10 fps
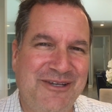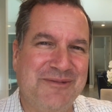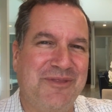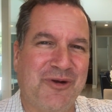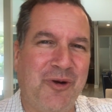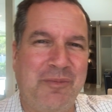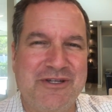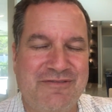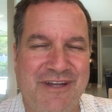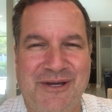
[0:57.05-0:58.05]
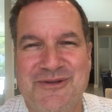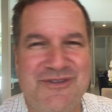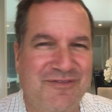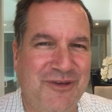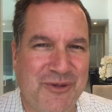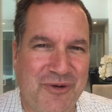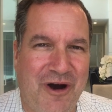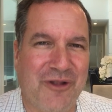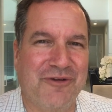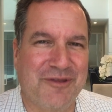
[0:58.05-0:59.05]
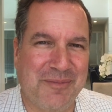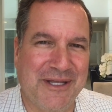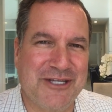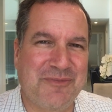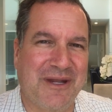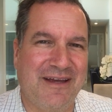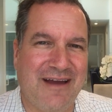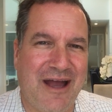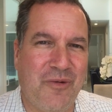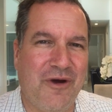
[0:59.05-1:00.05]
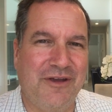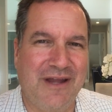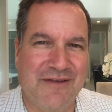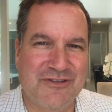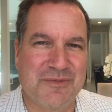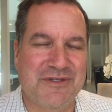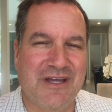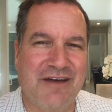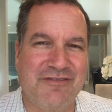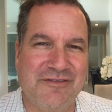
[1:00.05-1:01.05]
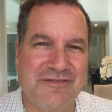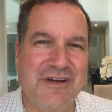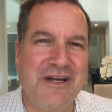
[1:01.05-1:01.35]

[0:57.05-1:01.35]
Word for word: You, there are a whole bunch of videos of you all over the place, but I, I want you to have some stuff of,